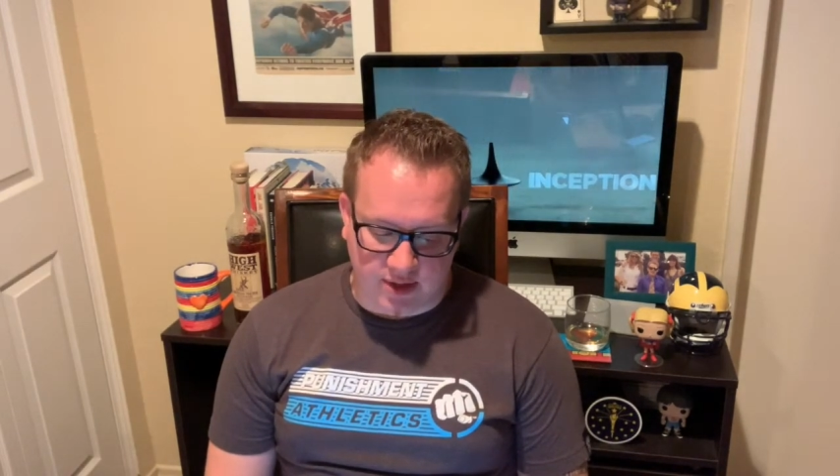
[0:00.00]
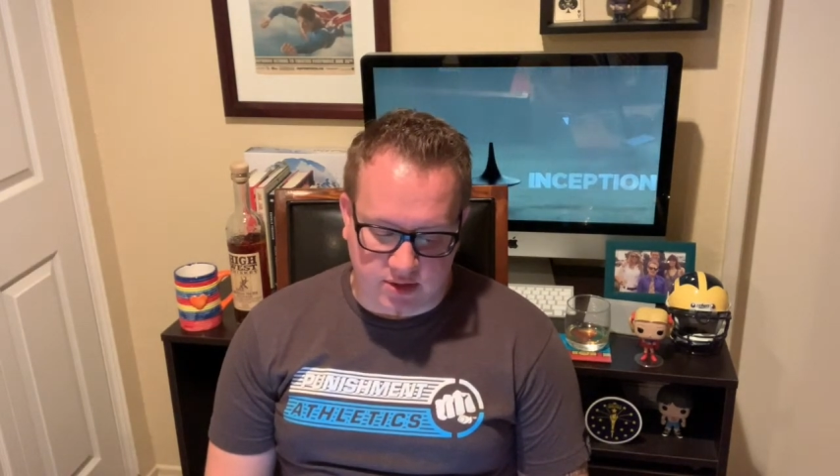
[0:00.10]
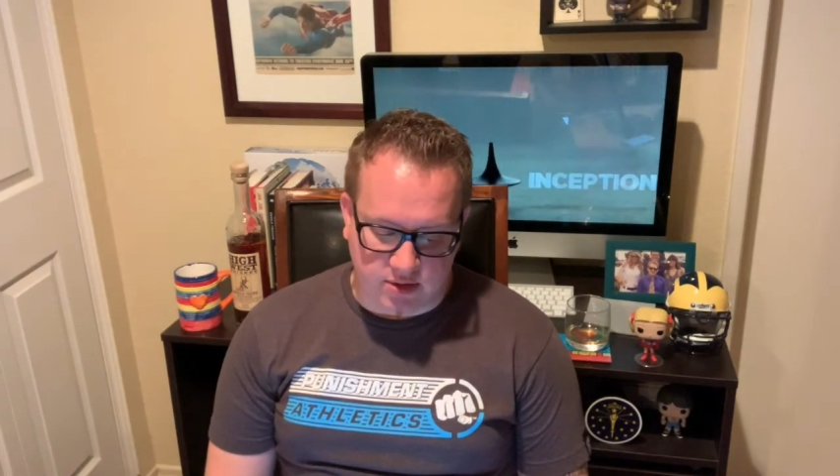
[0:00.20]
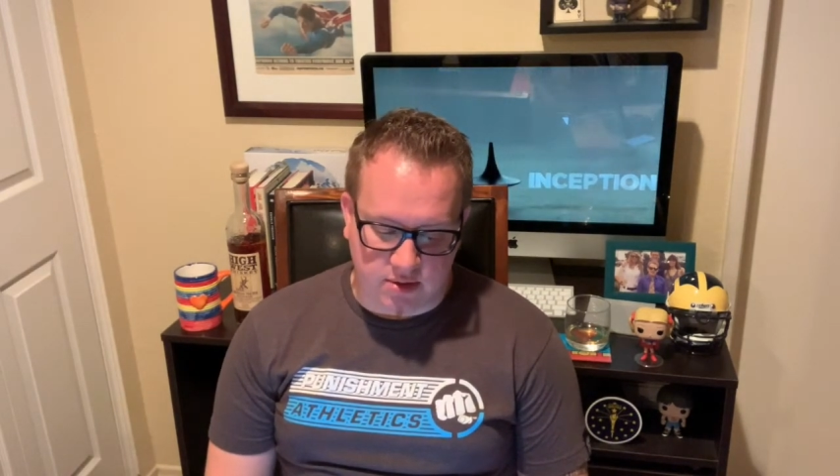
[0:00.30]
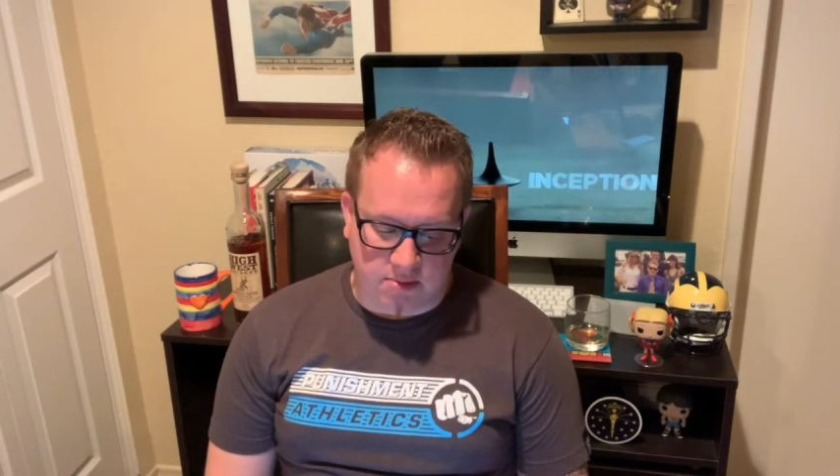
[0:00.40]

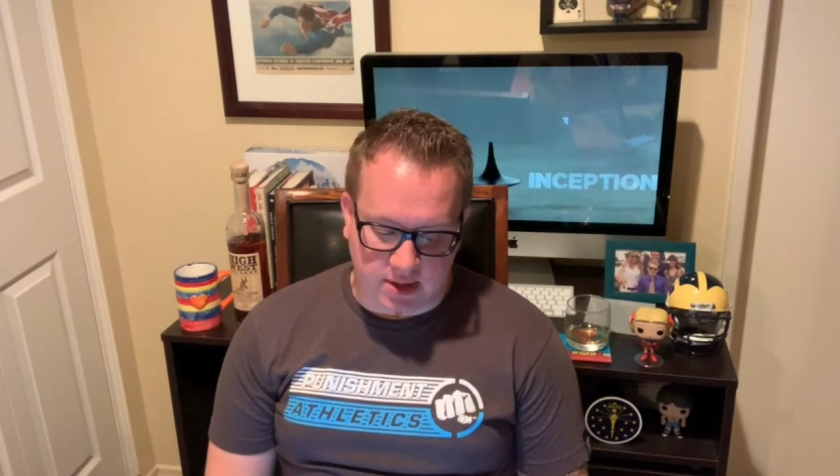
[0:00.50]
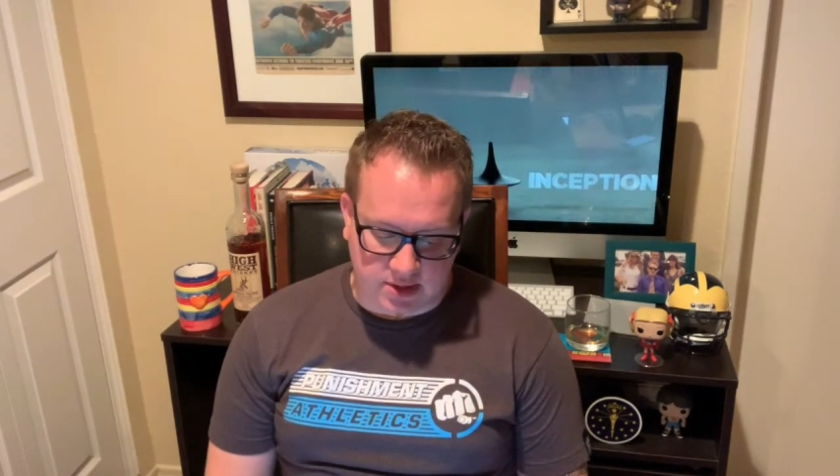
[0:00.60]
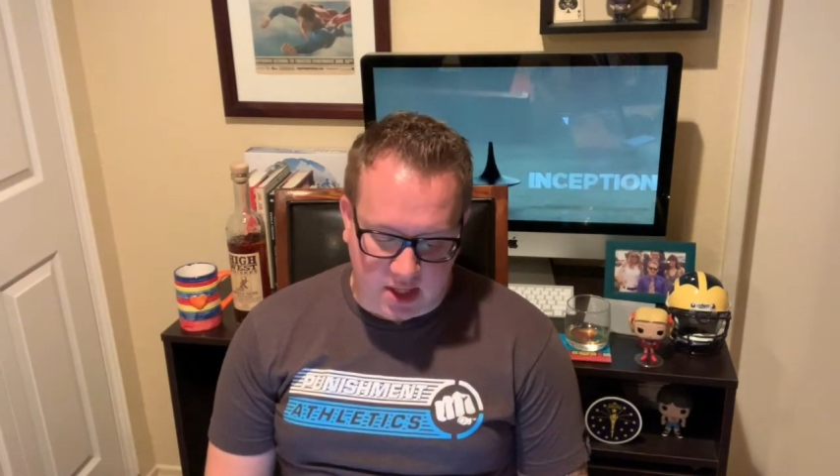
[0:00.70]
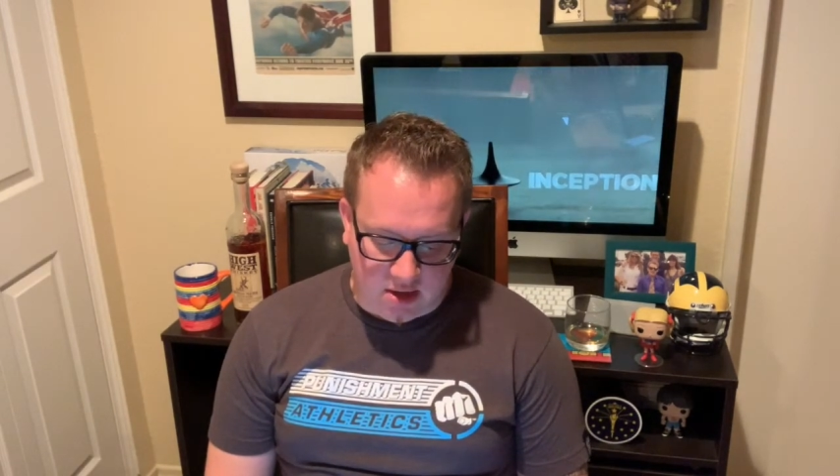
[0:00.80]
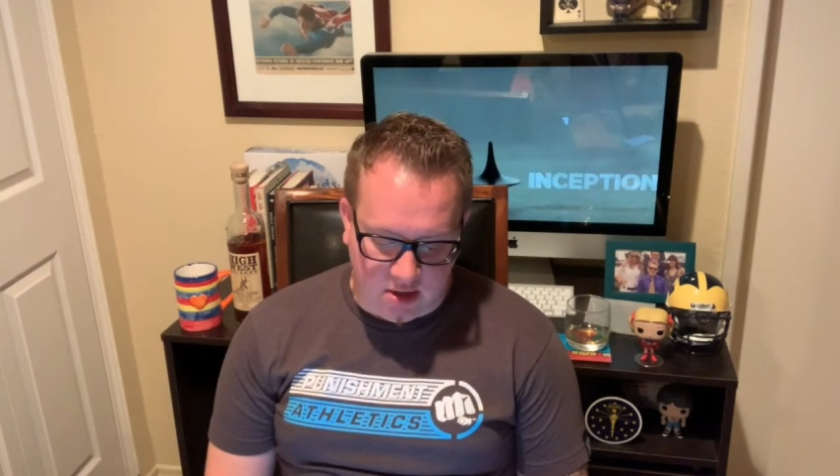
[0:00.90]
Victor
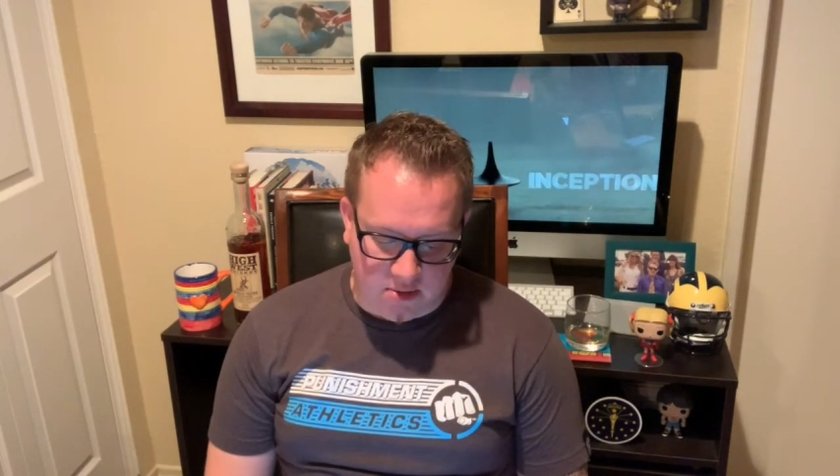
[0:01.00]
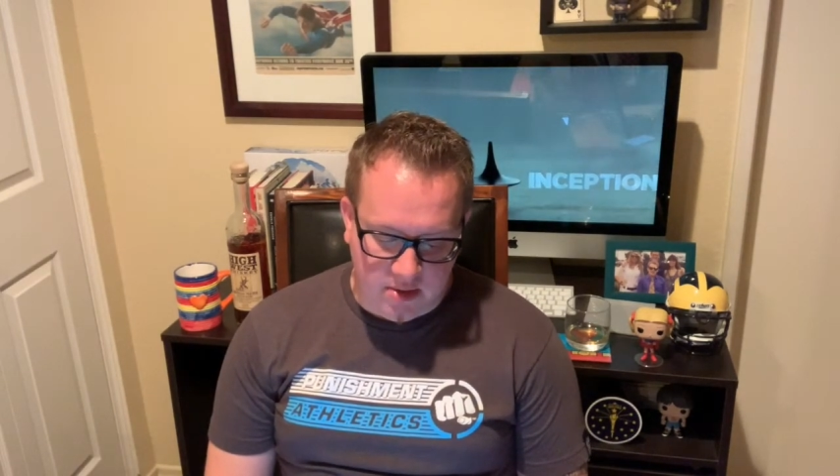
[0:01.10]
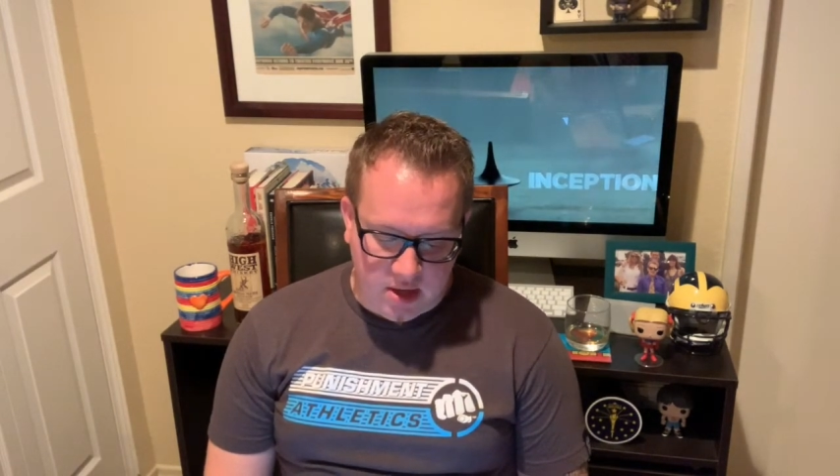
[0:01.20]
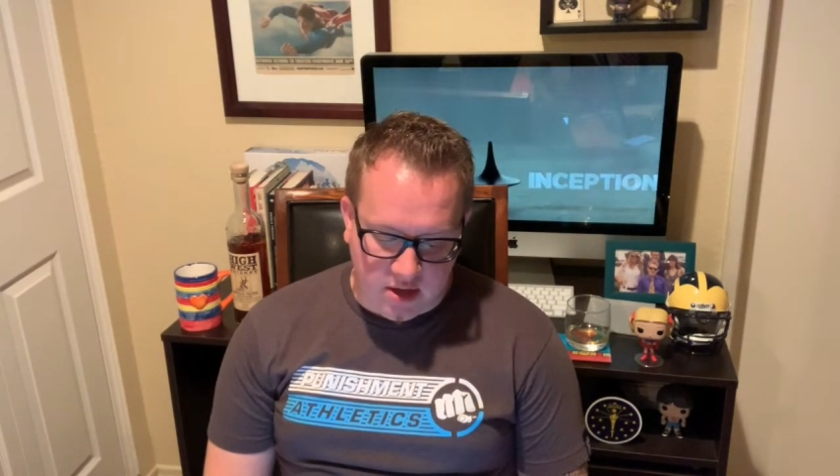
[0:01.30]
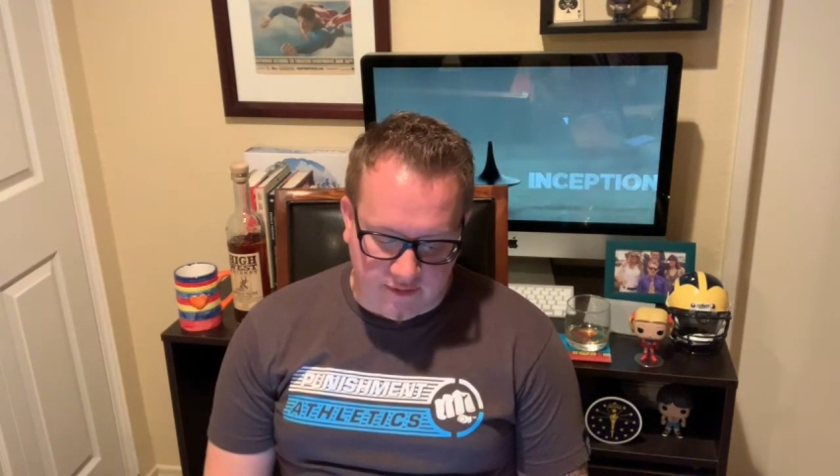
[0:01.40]
Montero
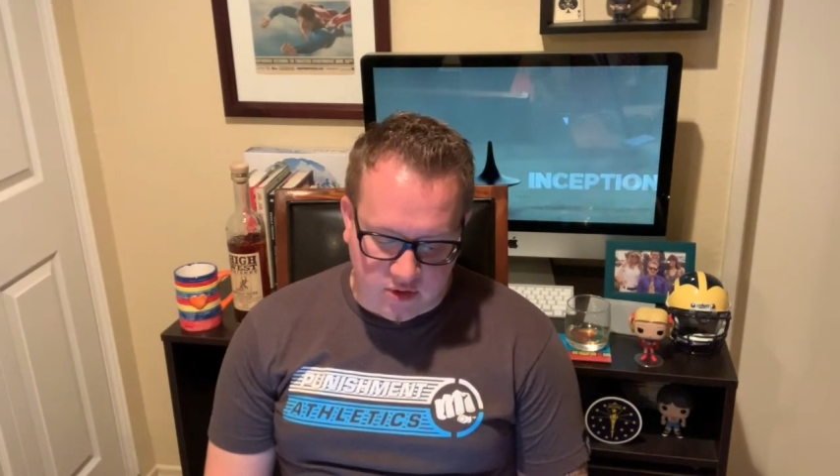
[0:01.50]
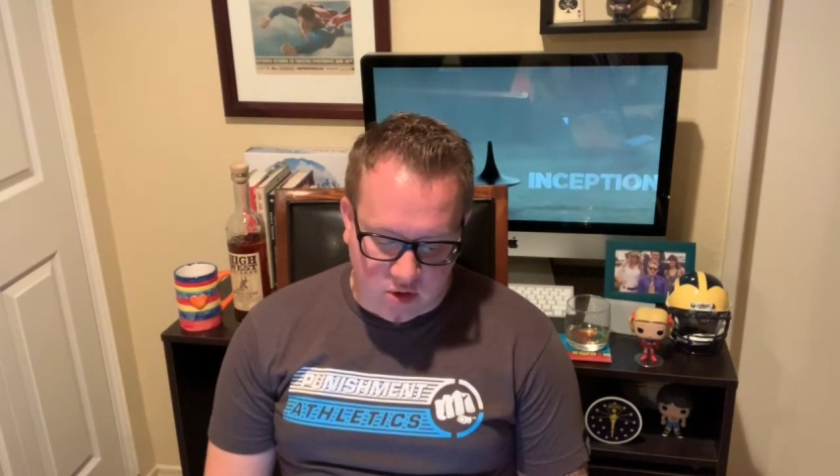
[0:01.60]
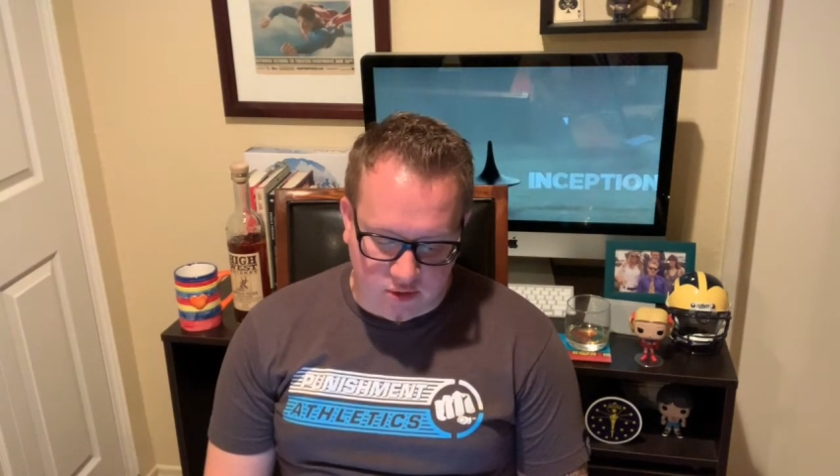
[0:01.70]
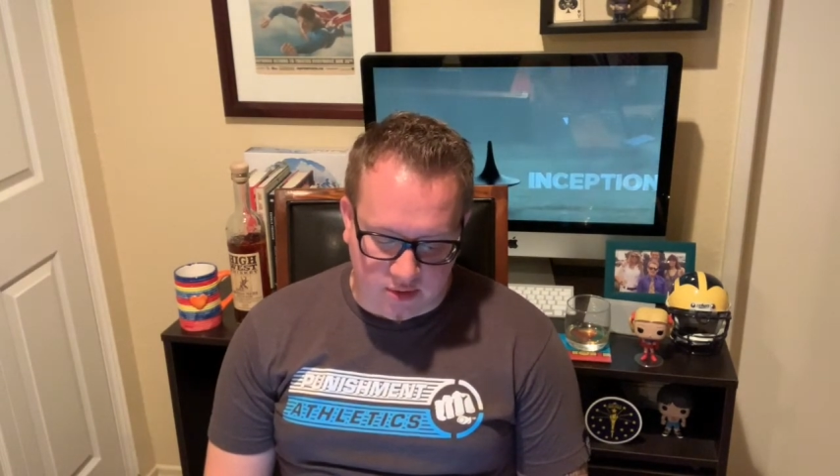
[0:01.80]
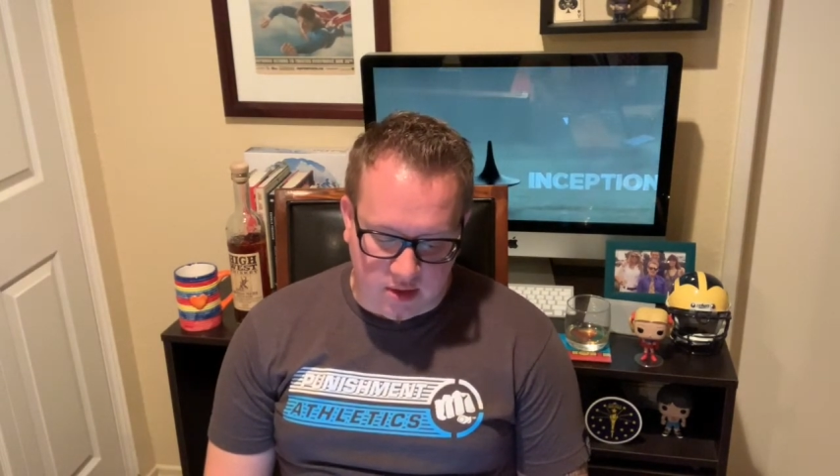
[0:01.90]
of
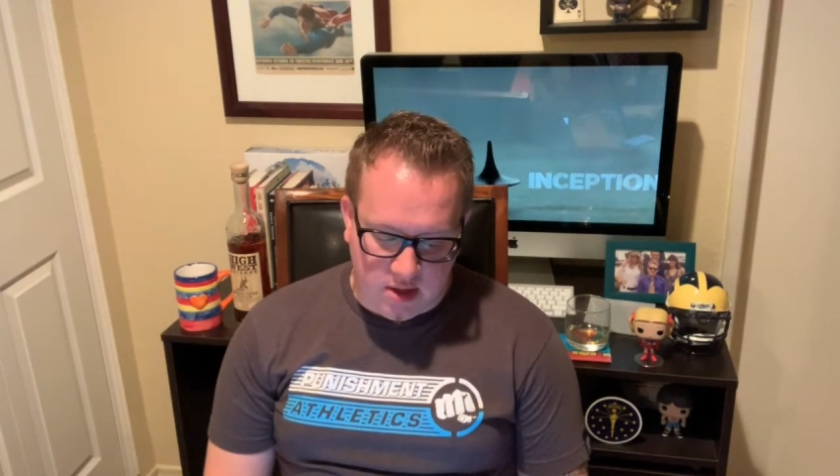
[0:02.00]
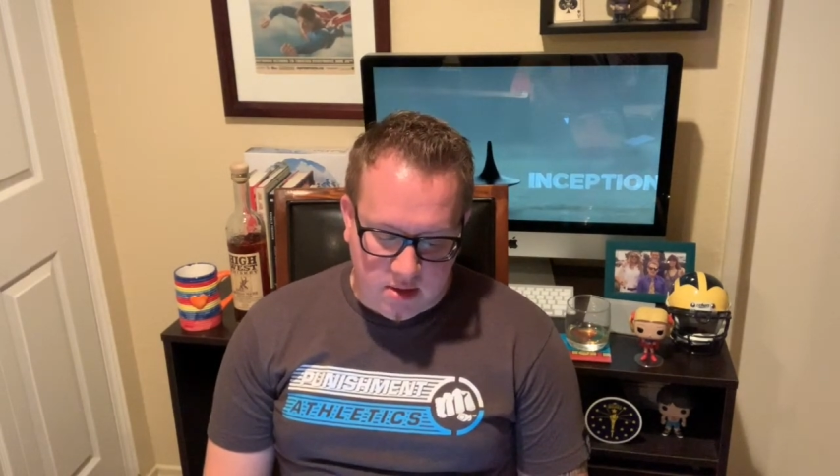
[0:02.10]
Colton.